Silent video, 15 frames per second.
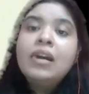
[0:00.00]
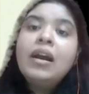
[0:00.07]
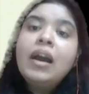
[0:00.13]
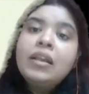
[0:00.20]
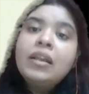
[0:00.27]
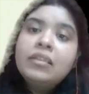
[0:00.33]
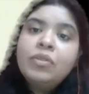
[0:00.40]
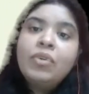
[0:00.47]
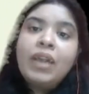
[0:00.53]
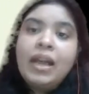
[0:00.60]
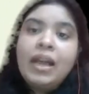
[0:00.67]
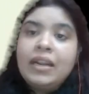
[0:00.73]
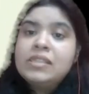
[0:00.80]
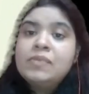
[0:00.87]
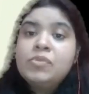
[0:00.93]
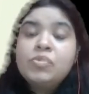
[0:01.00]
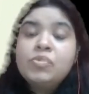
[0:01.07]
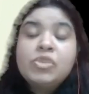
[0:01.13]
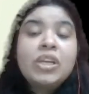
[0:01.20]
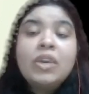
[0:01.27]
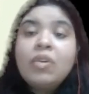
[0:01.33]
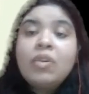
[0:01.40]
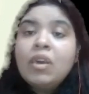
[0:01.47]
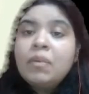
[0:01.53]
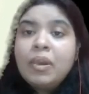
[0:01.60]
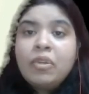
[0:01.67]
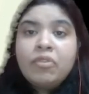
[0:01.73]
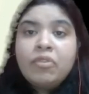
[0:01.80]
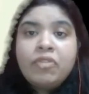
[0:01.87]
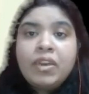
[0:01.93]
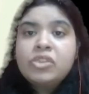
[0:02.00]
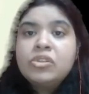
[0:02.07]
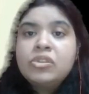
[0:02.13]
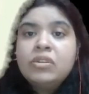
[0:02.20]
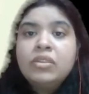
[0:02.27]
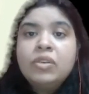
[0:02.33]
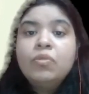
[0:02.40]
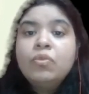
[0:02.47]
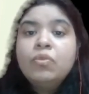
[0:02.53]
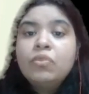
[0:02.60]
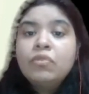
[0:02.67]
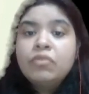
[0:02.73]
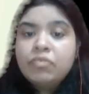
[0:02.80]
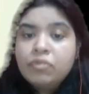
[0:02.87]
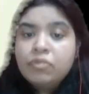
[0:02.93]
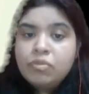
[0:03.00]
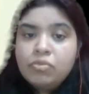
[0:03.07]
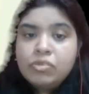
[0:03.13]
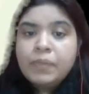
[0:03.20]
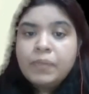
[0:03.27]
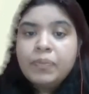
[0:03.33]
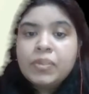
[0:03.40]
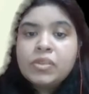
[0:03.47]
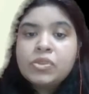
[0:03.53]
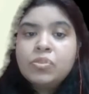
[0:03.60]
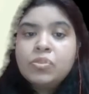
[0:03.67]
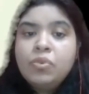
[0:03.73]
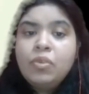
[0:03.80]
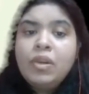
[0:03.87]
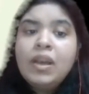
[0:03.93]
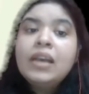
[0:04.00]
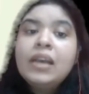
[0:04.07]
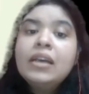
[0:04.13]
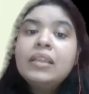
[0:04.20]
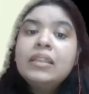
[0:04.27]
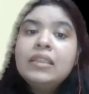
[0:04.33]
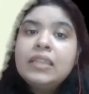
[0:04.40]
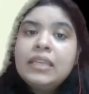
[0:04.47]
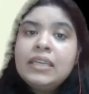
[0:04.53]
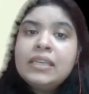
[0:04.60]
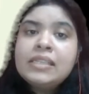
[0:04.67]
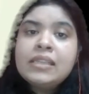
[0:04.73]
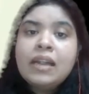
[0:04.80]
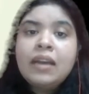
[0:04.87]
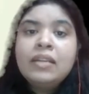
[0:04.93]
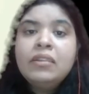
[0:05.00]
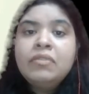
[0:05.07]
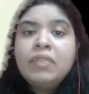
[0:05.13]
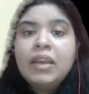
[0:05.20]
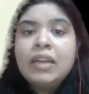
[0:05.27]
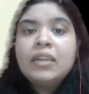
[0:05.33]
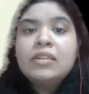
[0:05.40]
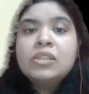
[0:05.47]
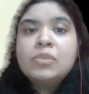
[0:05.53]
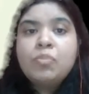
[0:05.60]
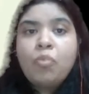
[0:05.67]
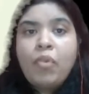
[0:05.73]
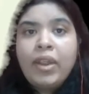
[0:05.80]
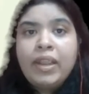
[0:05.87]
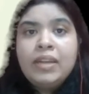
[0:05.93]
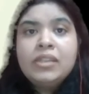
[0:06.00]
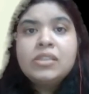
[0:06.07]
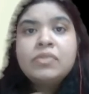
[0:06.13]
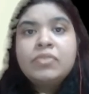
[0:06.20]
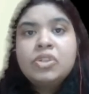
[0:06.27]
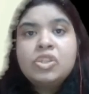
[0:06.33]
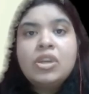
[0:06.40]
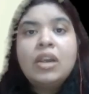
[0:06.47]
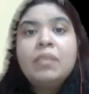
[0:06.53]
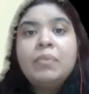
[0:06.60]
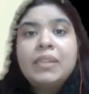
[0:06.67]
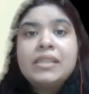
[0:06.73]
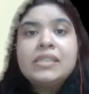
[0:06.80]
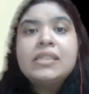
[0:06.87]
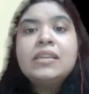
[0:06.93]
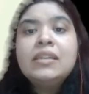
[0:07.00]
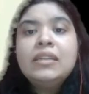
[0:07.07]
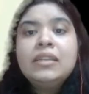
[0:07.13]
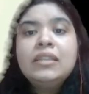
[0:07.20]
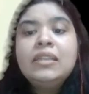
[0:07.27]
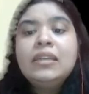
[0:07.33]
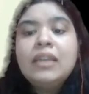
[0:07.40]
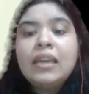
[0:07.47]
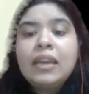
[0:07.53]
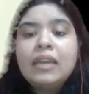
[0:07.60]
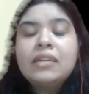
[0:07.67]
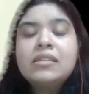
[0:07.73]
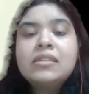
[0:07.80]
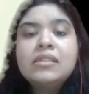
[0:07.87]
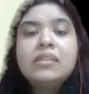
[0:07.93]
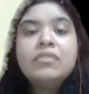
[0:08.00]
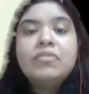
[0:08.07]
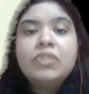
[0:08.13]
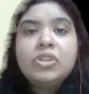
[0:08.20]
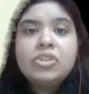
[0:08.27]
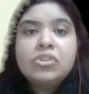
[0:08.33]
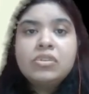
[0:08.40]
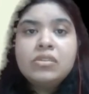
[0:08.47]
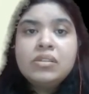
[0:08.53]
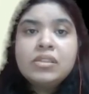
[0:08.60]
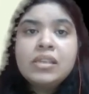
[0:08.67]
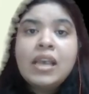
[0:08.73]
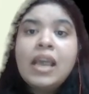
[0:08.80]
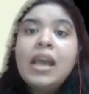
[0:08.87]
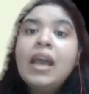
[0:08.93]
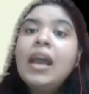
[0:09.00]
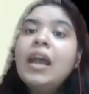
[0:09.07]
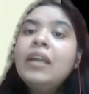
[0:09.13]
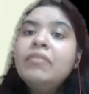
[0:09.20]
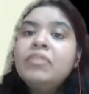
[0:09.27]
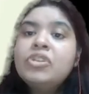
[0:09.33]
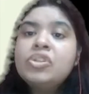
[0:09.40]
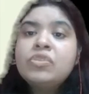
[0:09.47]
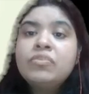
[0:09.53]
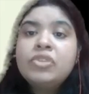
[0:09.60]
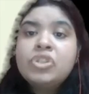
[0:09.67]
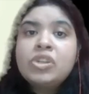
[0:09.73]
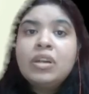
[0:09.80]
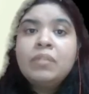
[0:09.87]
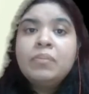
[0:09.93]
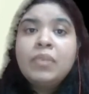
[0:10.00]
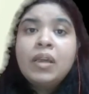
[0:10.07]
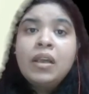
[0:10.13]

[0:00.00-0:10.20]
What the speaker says: other organisms which cannot manufacture their own food. So these are the various points which are basically the characteristic features and which are